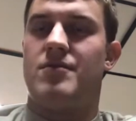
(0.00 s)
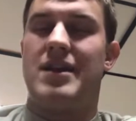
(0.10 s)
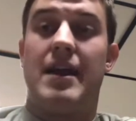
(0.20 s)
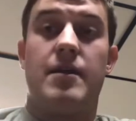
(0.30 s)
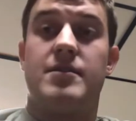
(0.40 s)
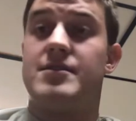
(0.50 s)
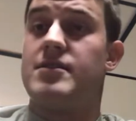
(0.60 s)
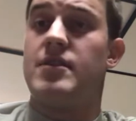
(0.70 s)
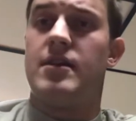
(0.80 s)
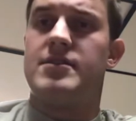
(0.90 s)
kind
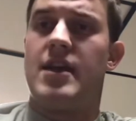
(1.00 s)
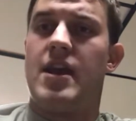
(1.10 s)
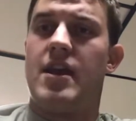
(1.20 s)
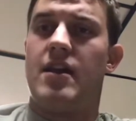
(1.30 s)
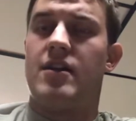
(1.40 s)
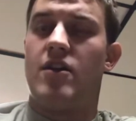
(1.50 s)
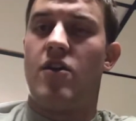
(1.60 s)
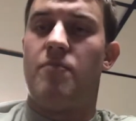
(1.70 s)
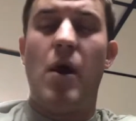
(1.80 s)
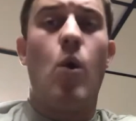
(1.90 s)
of stay clear
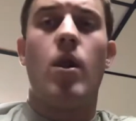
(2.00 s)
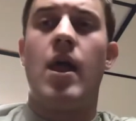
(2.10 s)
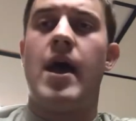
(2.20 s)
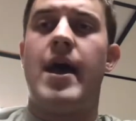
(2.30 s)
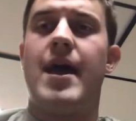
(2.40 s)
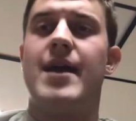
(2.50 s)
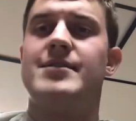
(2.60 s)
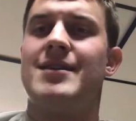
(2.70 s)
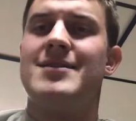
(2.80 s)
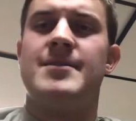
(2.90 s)
of power lines.